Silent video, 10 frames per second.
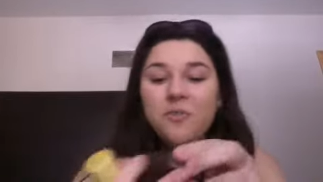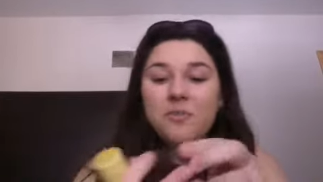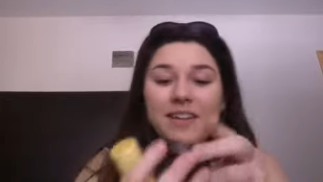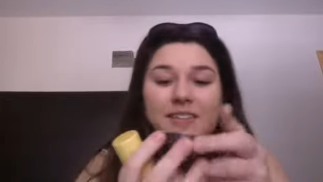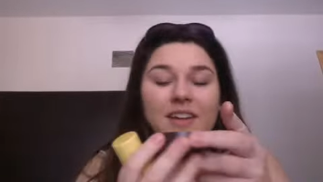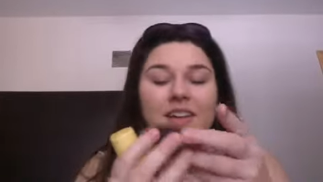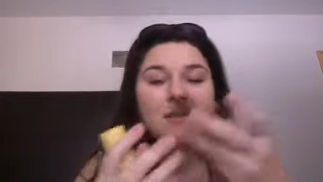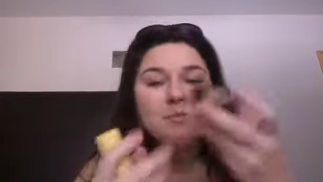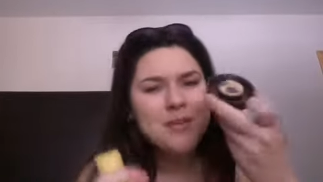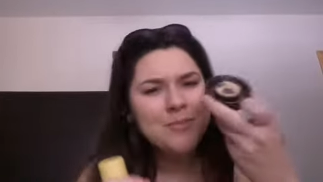
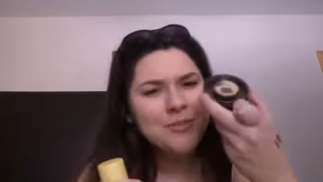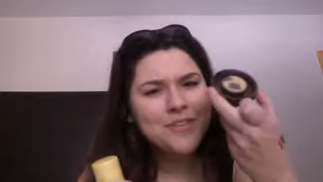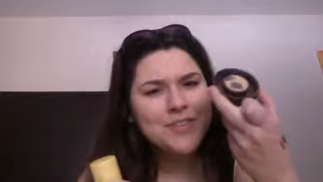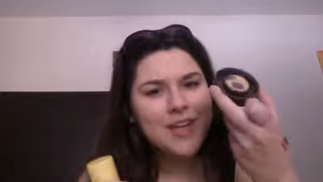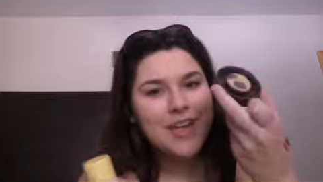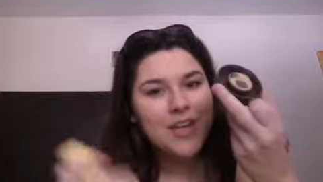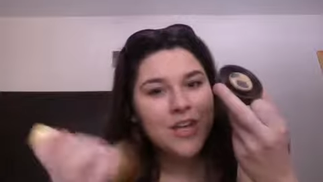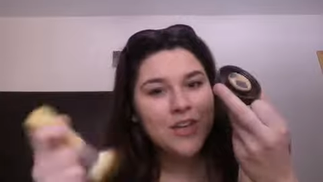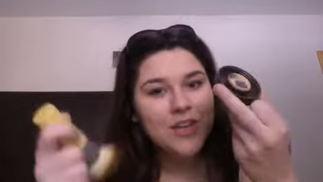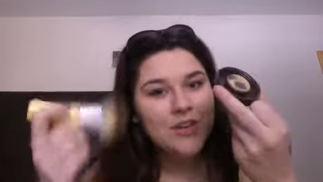basically, people say
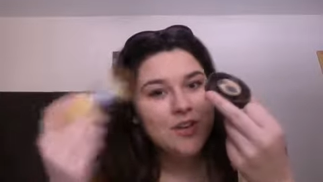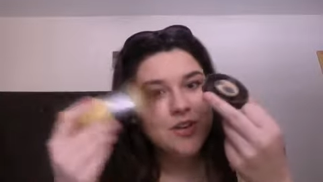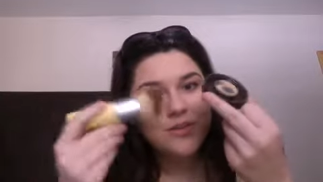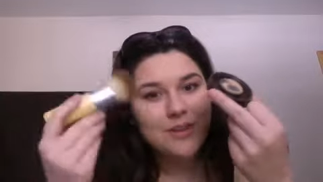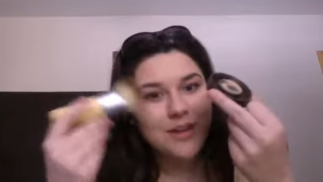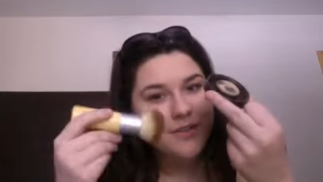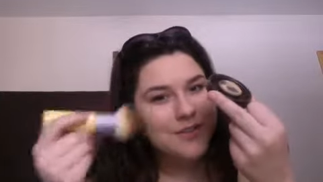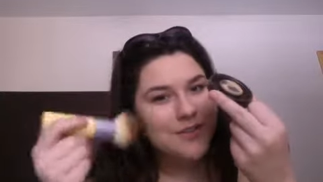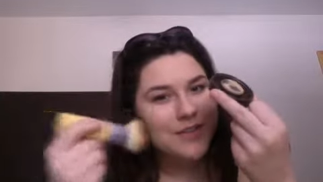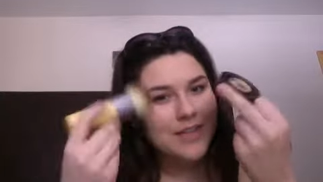you can use whatever's
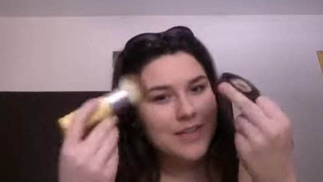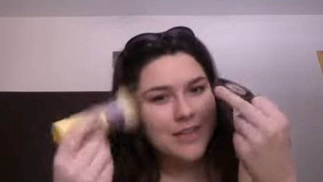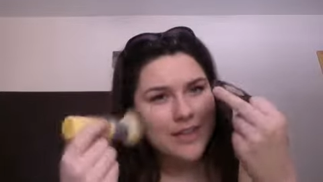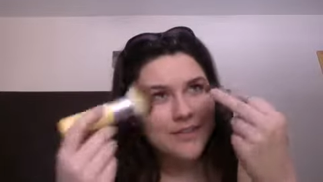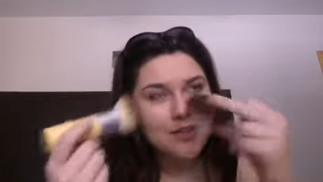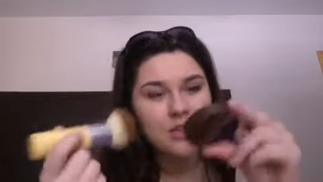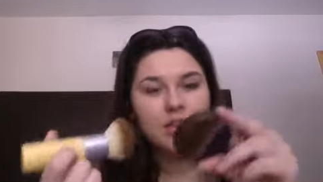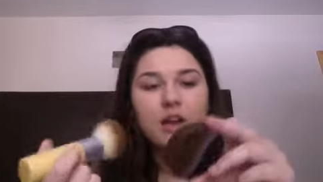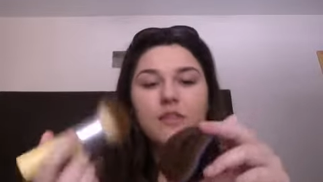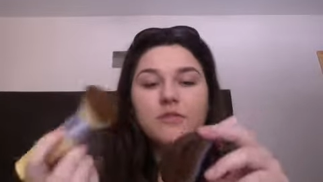on the lid and that's good enough,